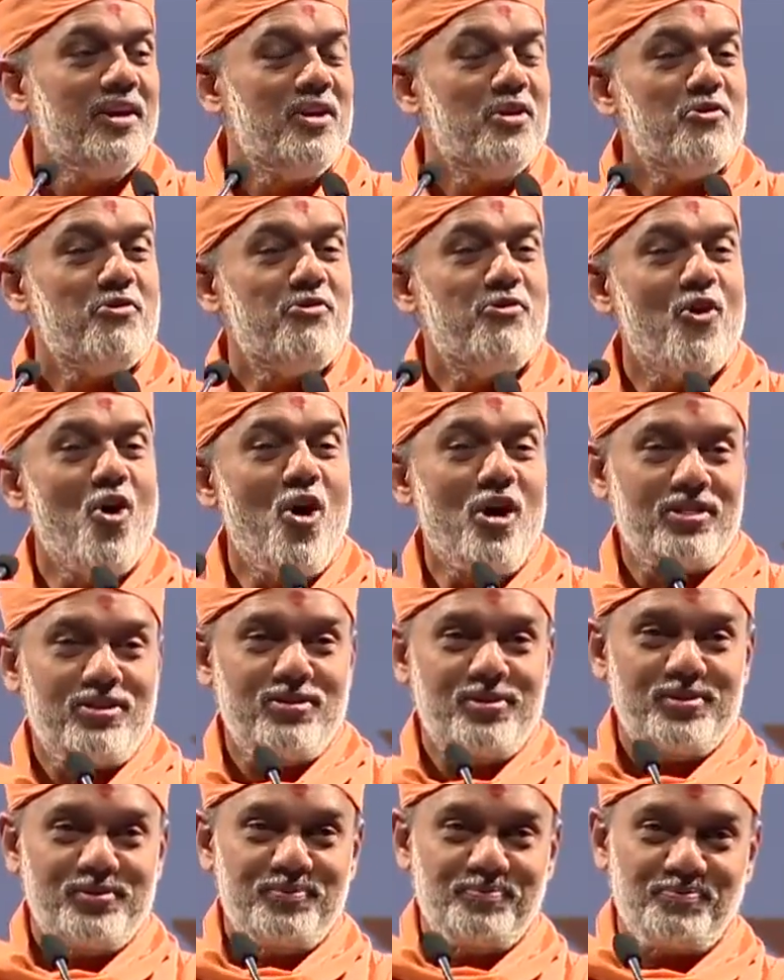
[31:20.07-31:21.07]

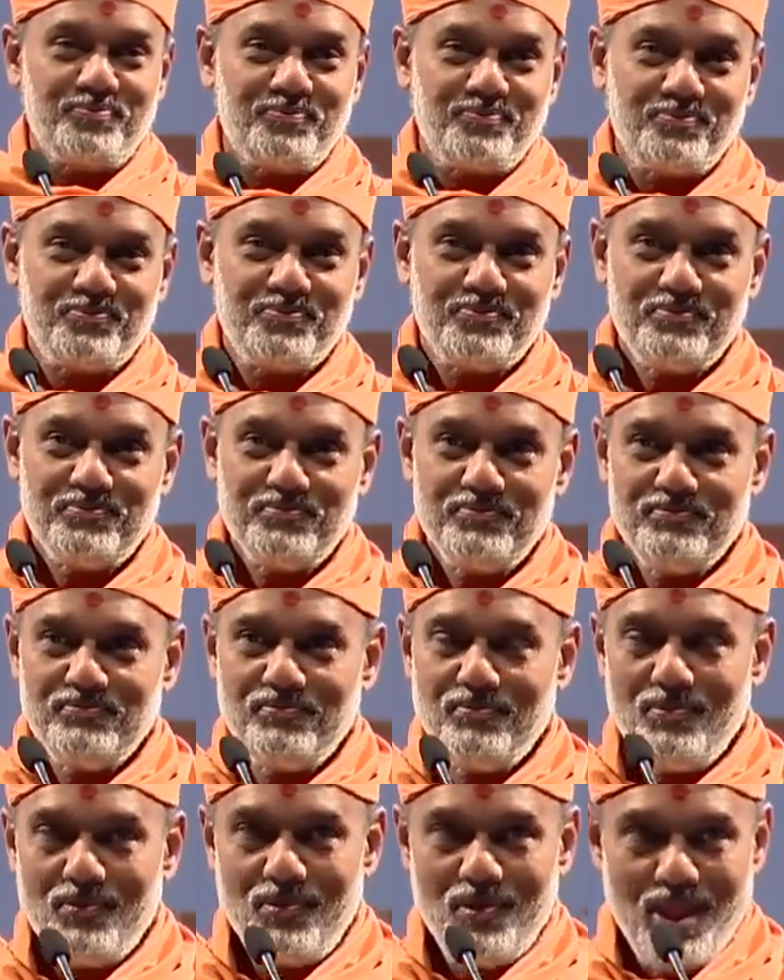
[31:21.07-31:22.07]
Fourth,
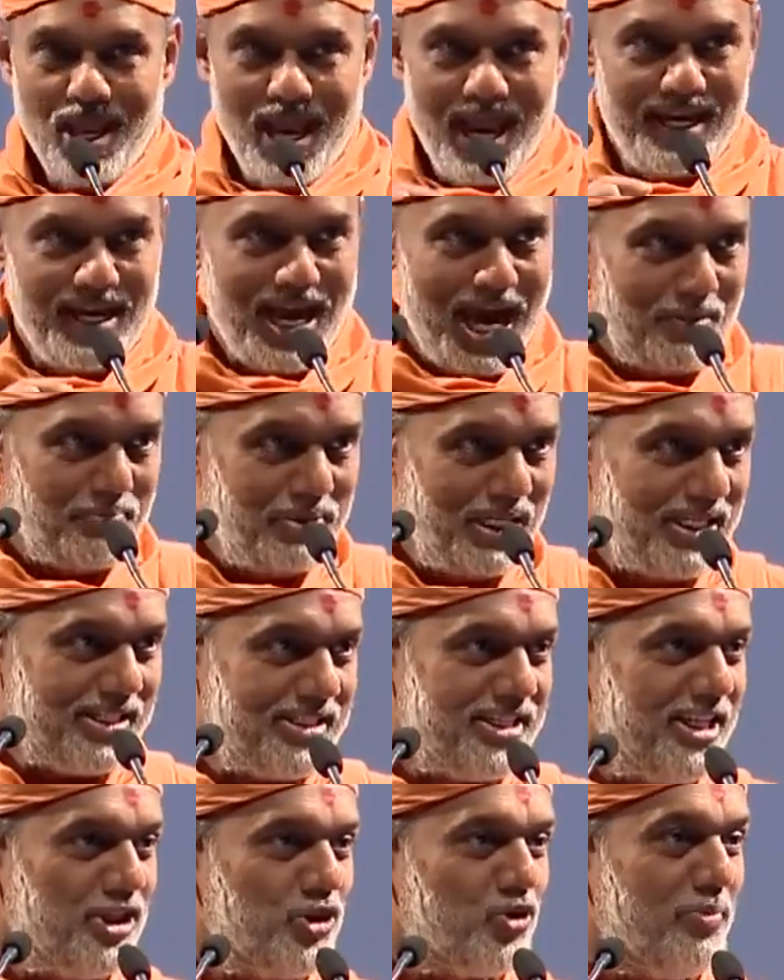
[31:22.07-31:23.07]
an
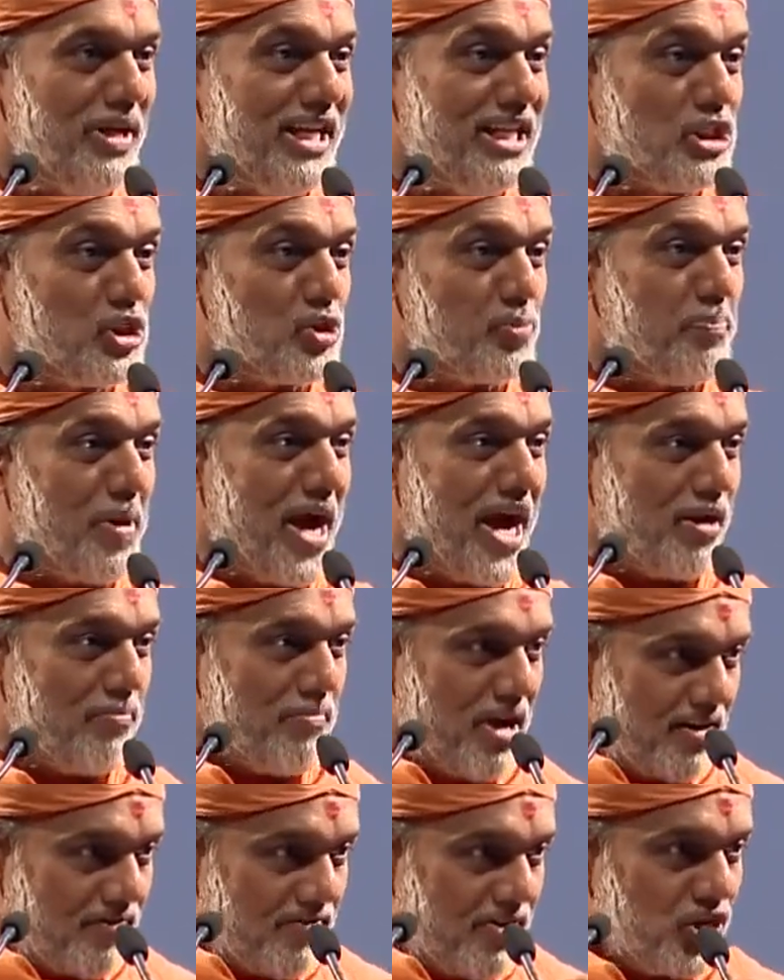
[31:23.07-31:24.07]
ability to be inspired
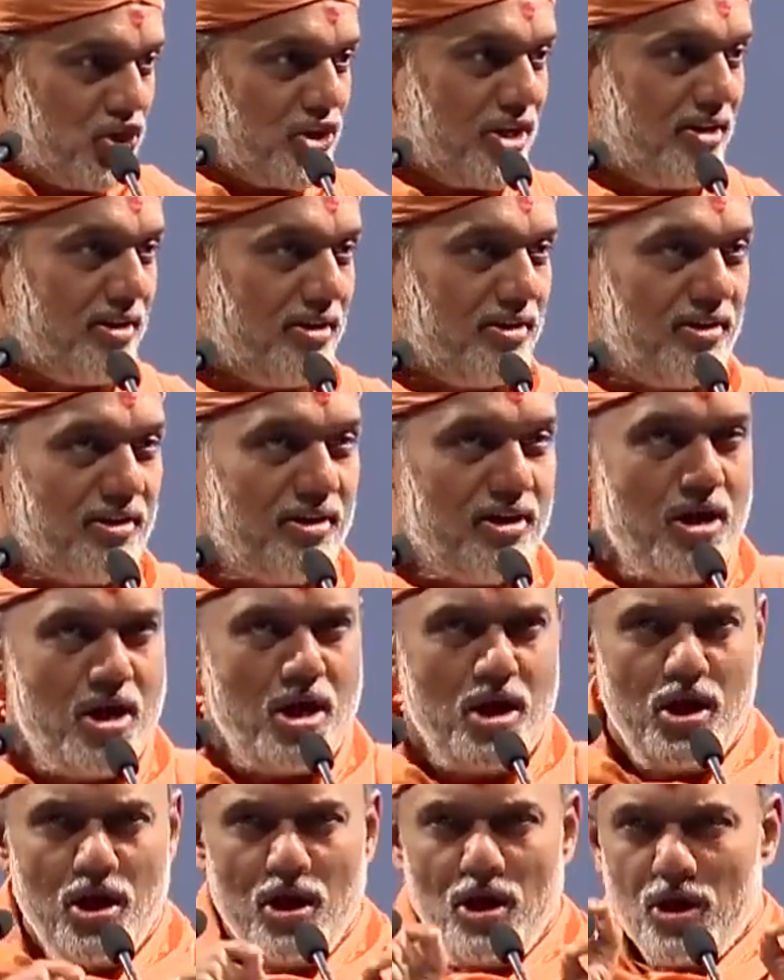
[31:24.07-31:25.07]
by vision.
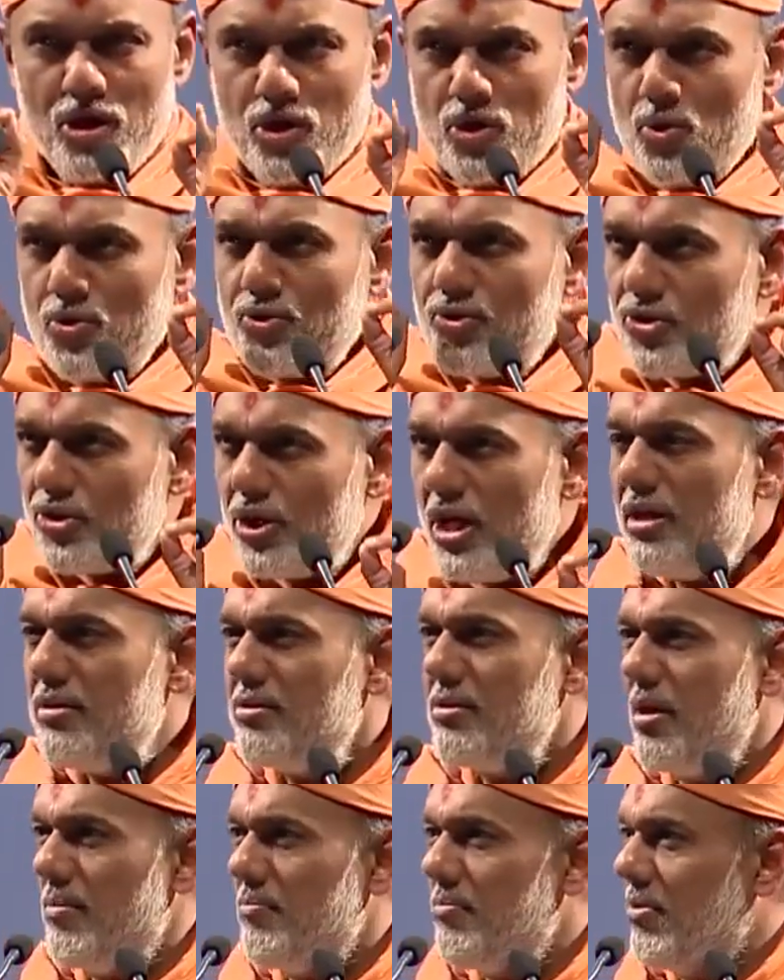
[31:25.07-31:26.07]
You see
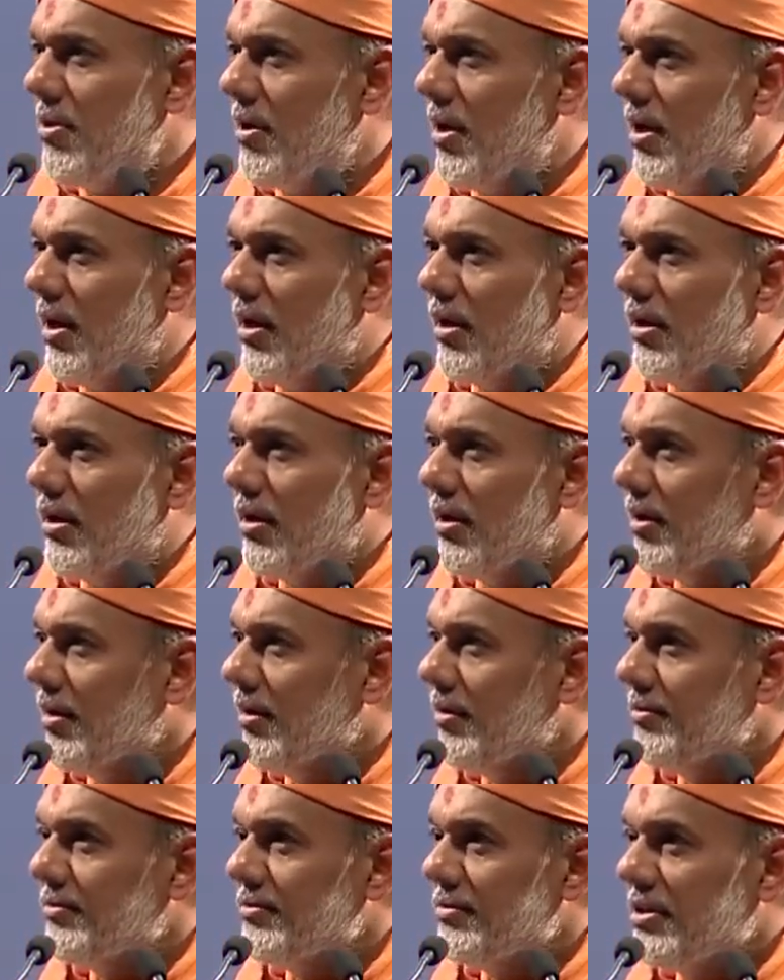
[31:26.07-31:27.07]
something.
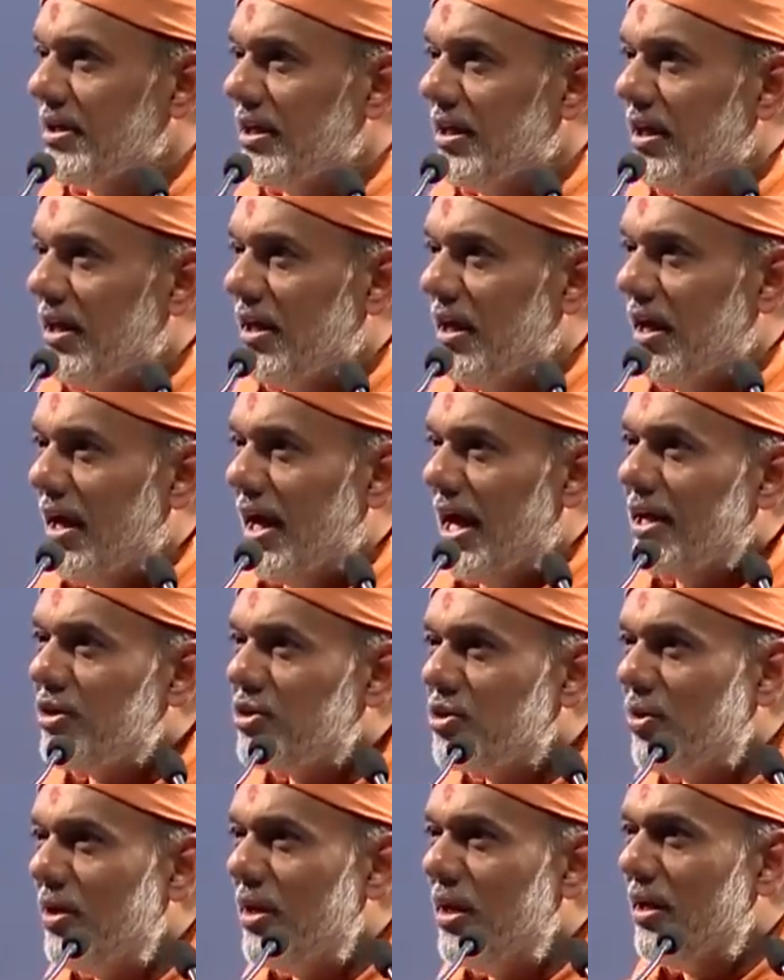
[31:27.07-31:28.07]

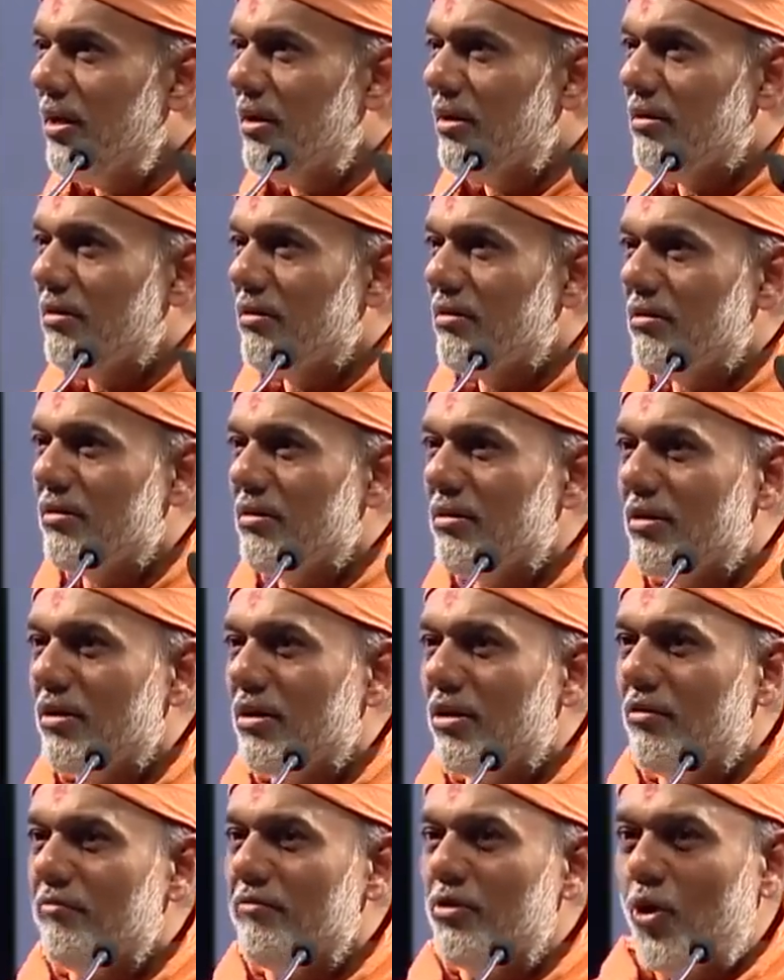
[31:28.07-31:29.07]
Actually,
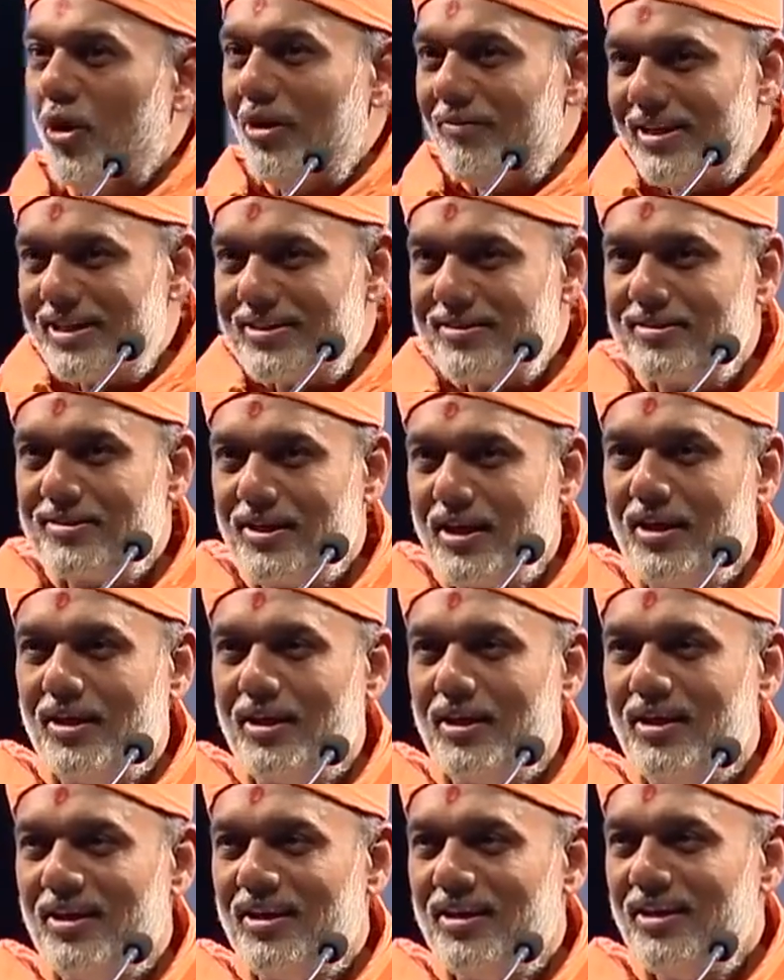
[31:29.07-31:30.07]
we always see.
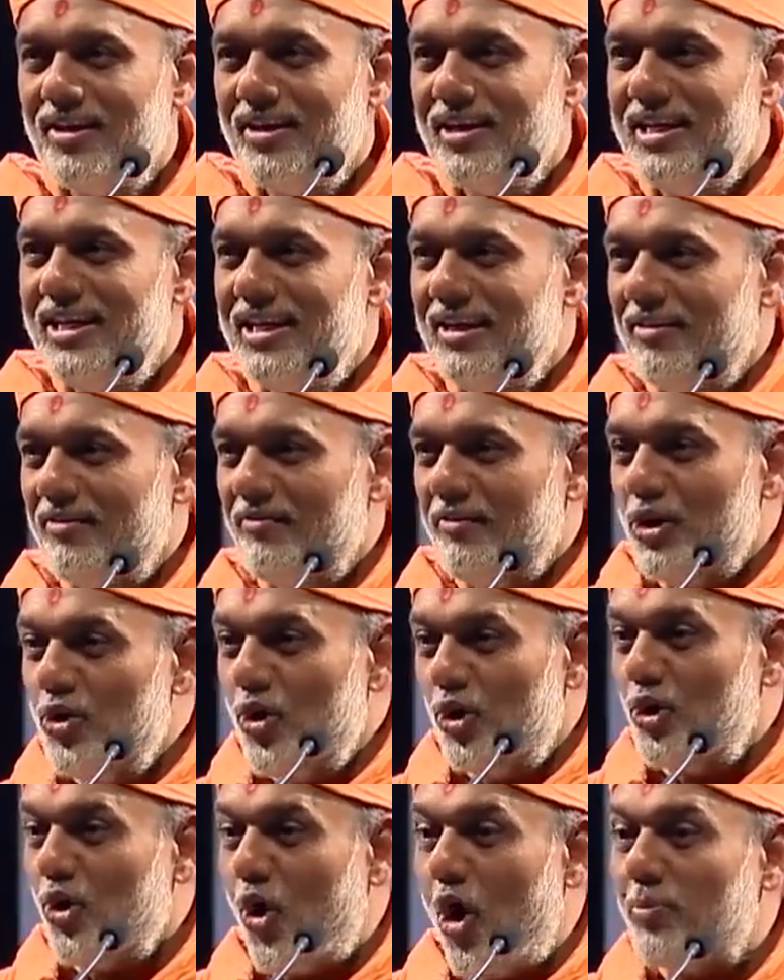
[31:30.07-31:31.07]
We
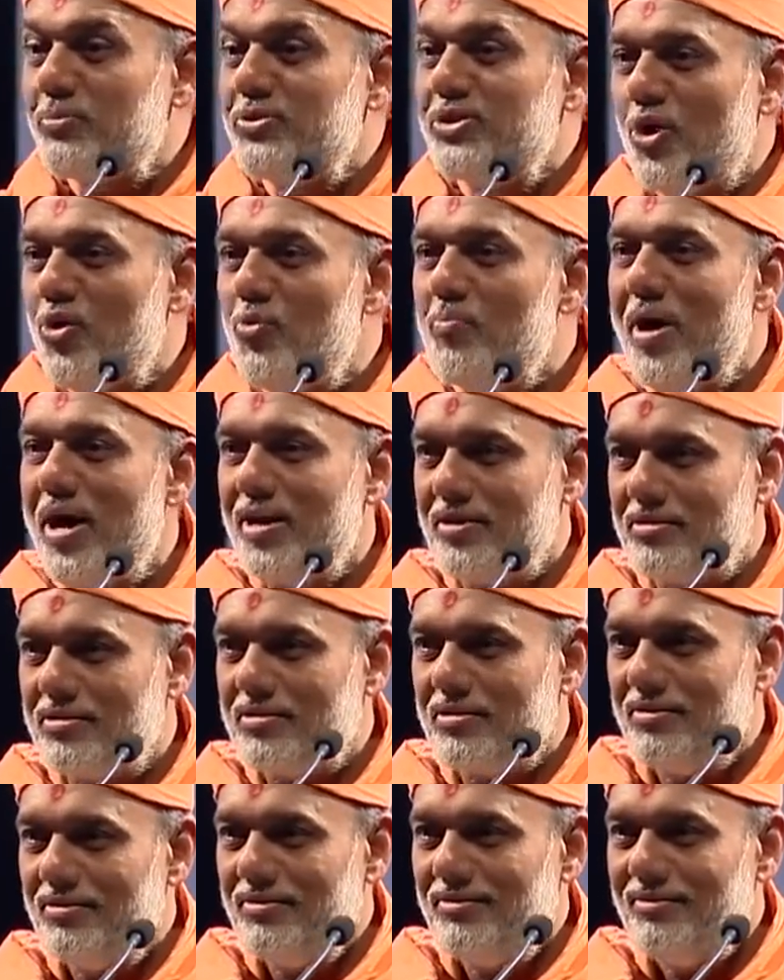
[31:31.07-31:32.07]
don't observe much.